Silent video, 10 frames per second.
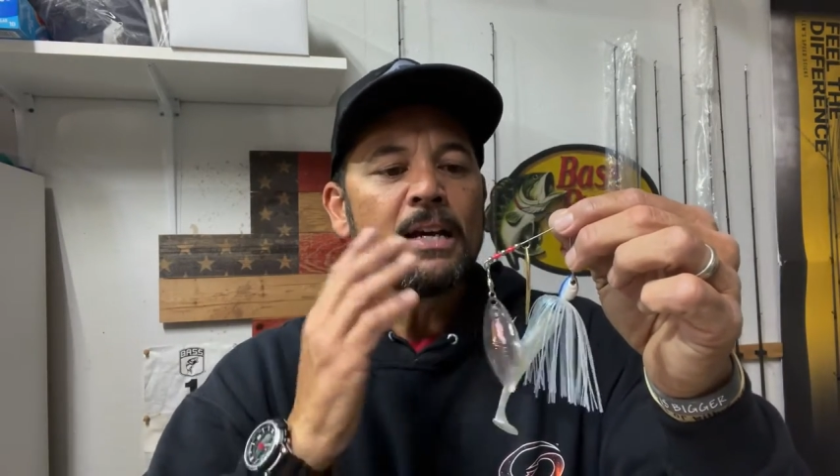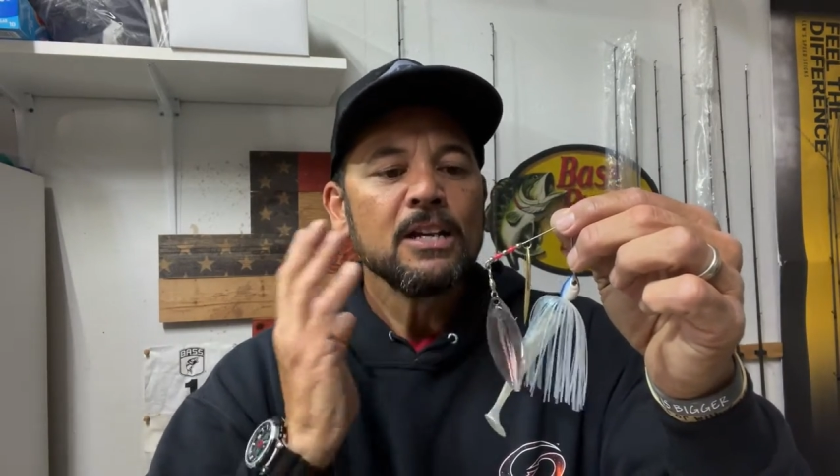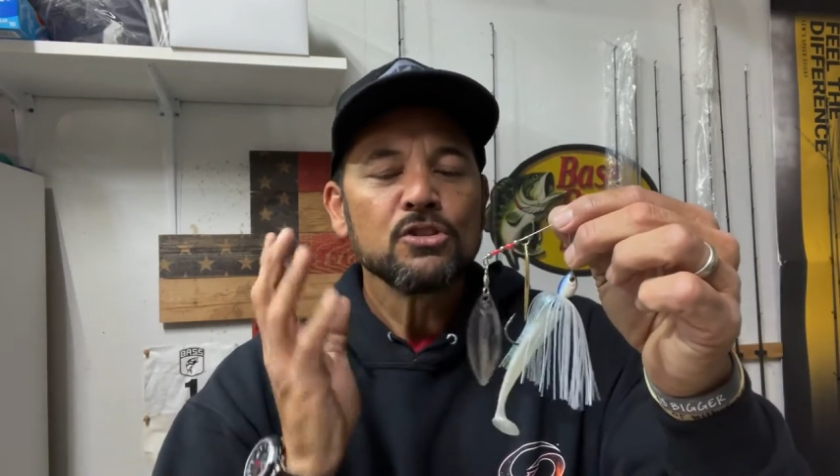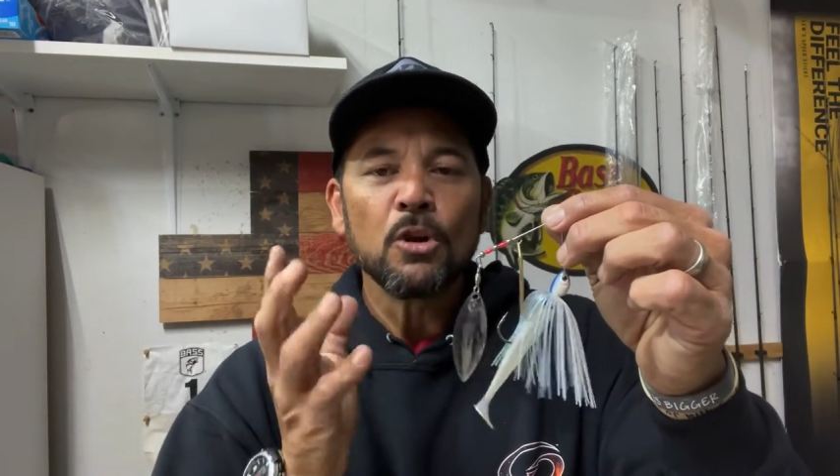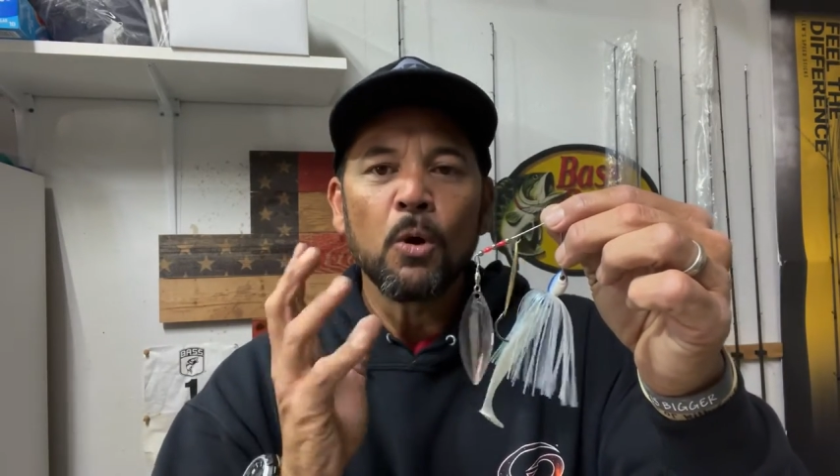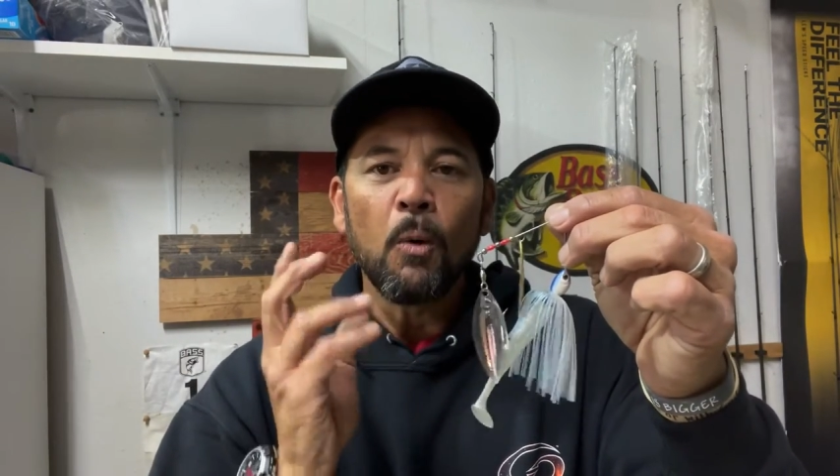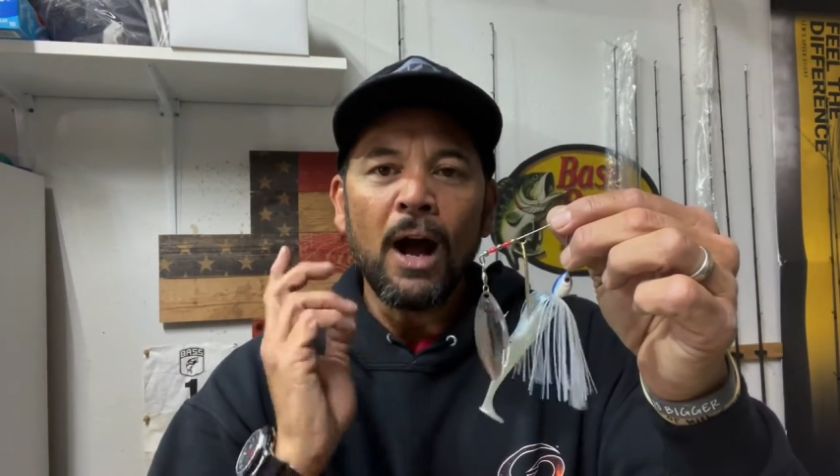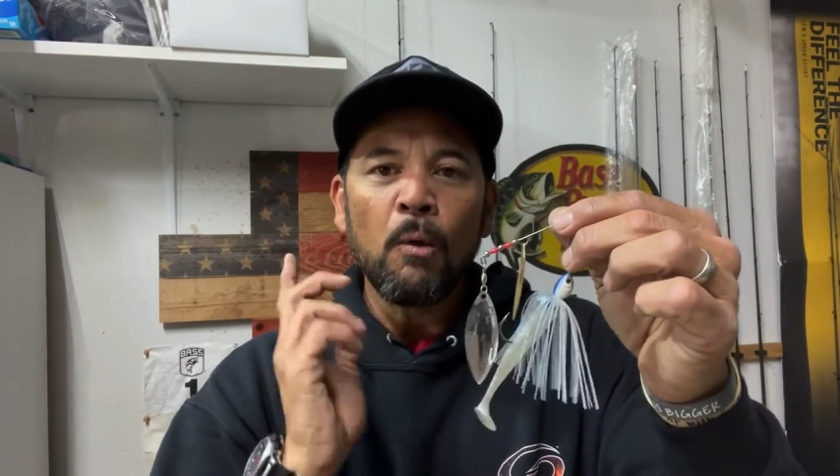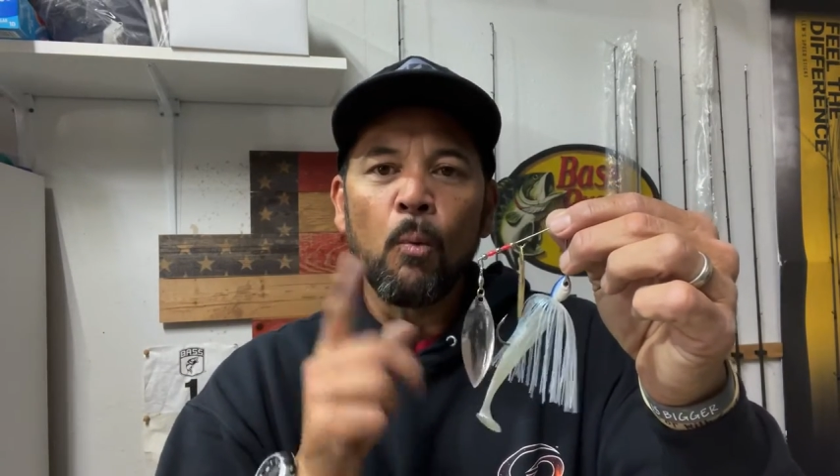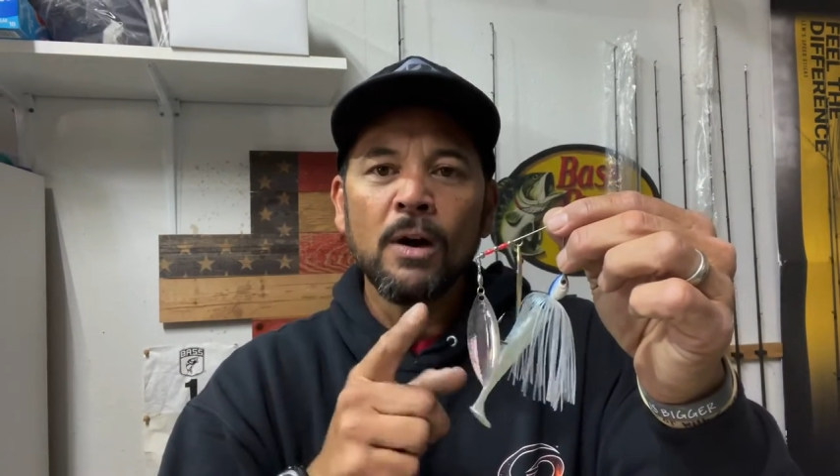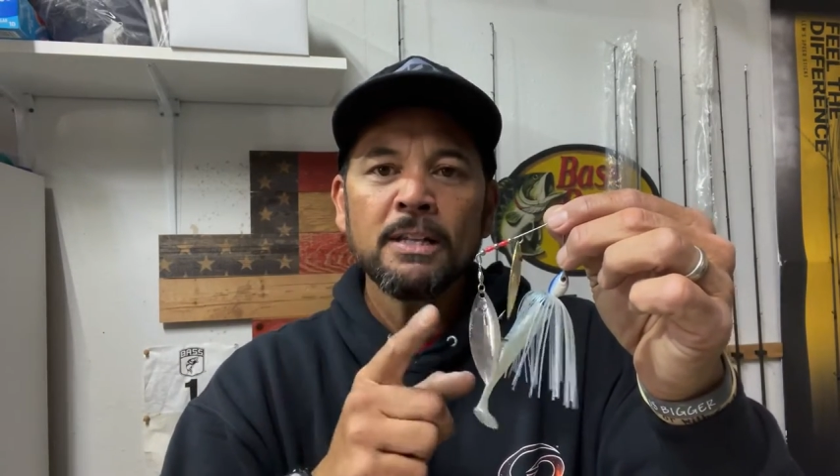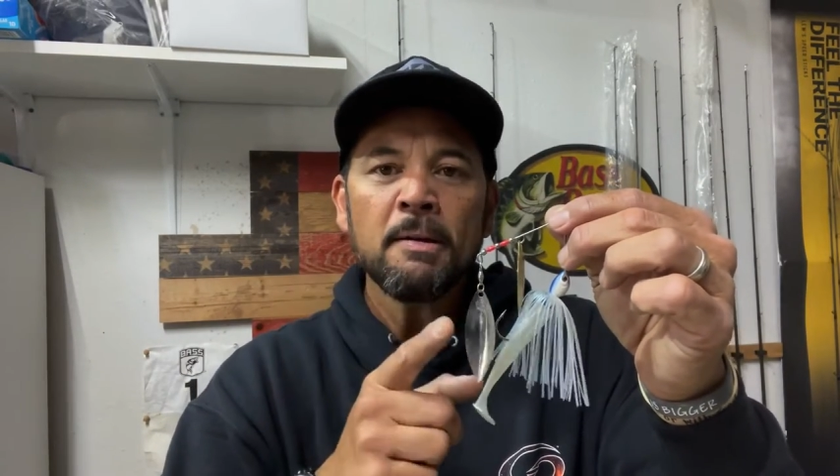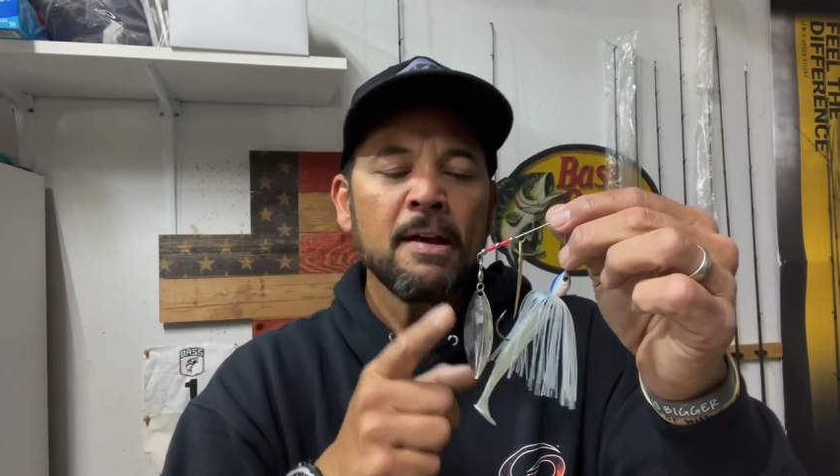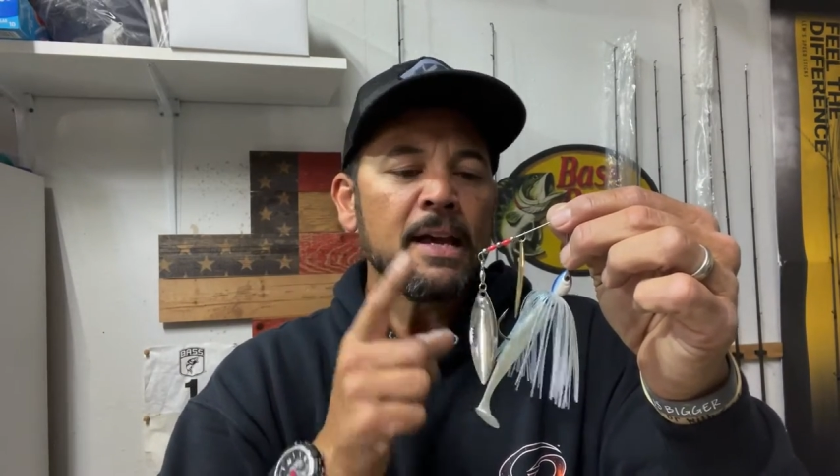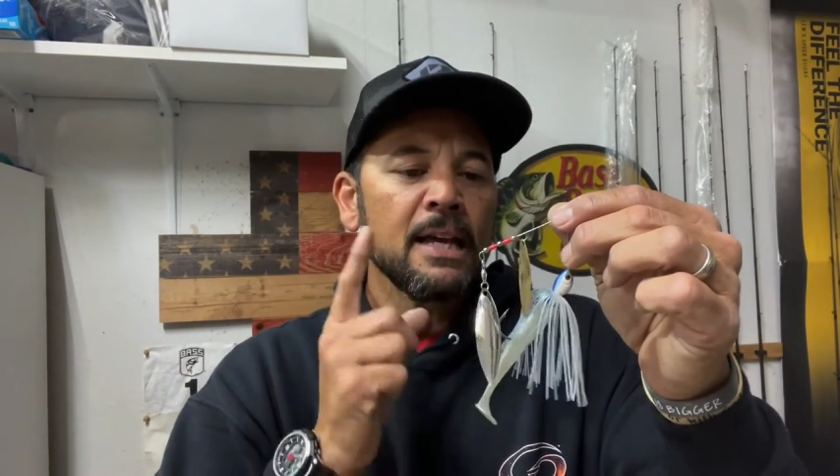So I
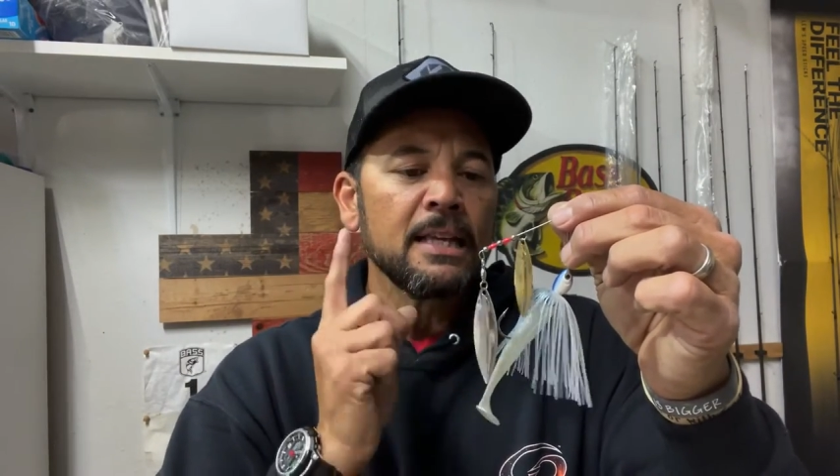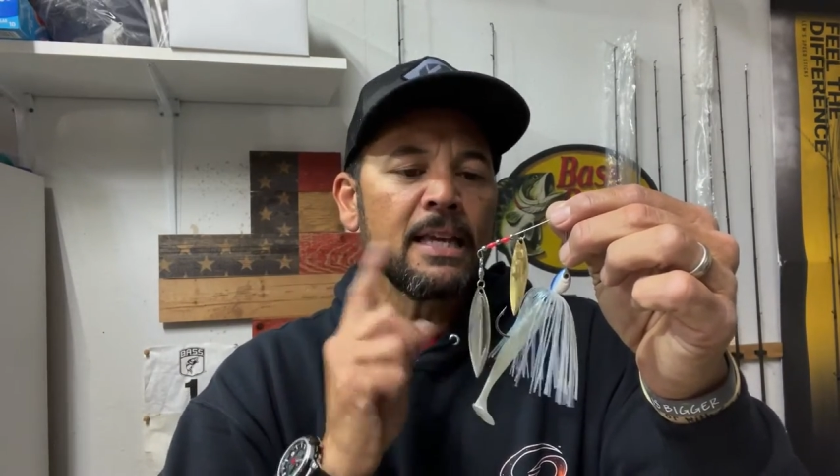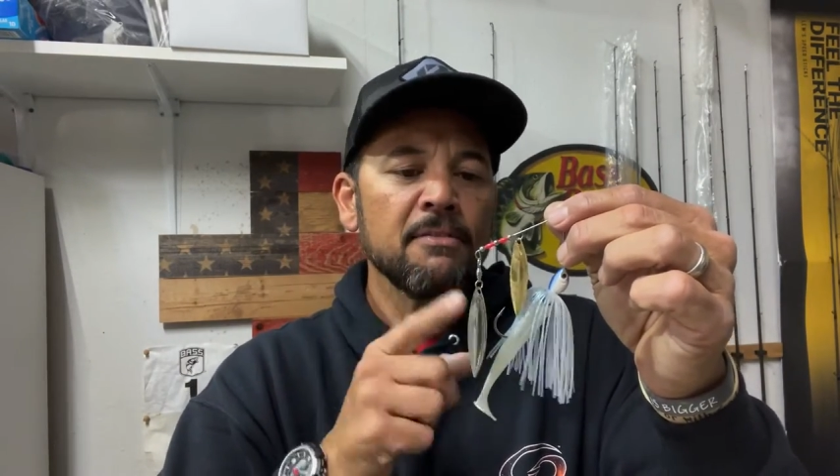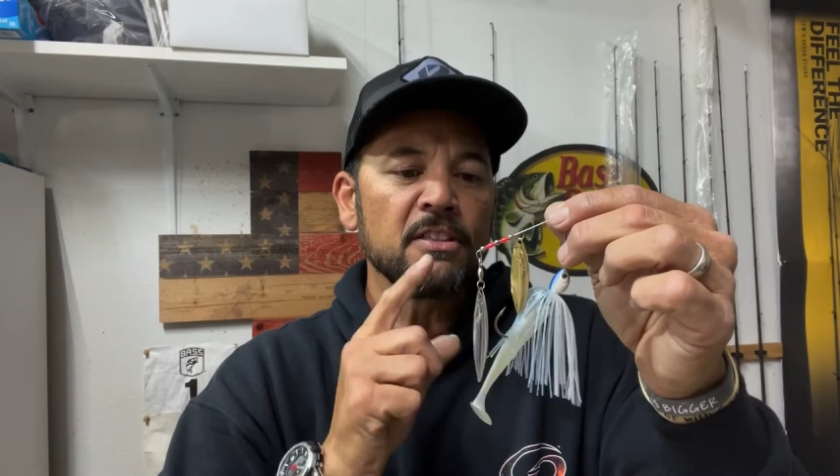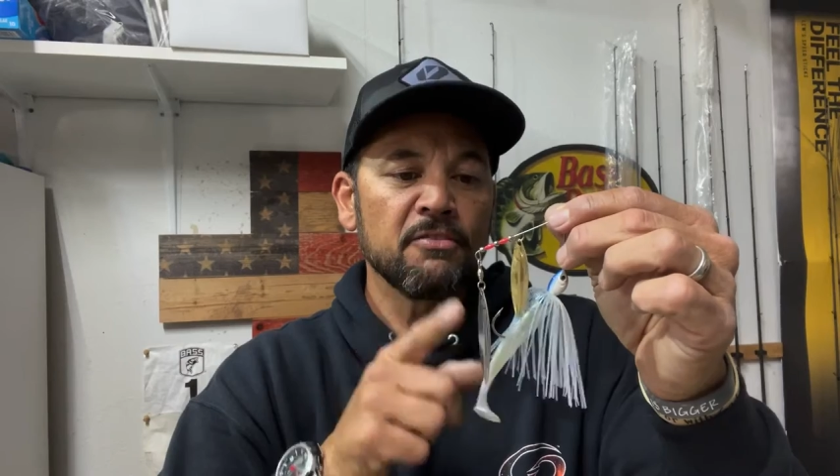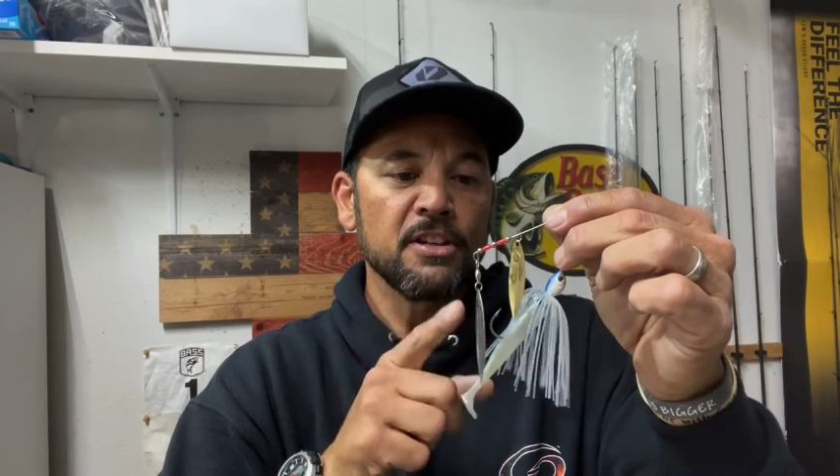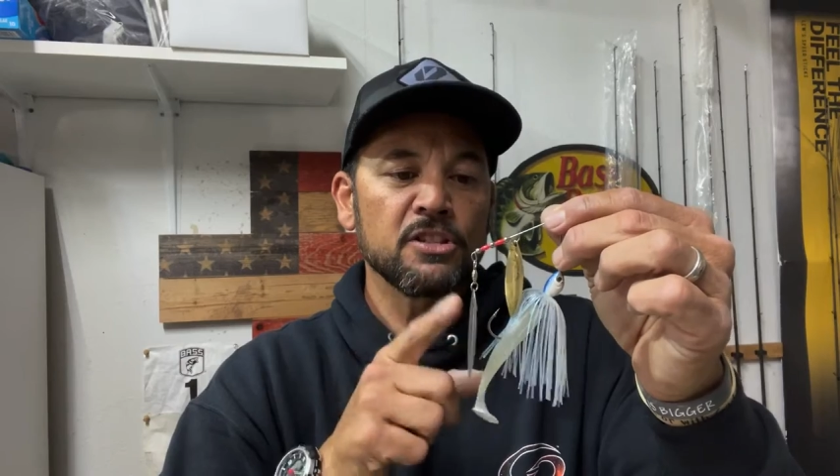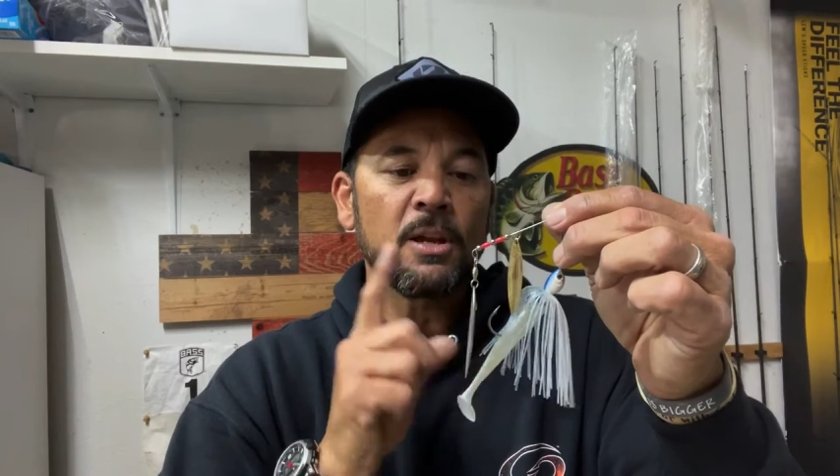wanna give the fish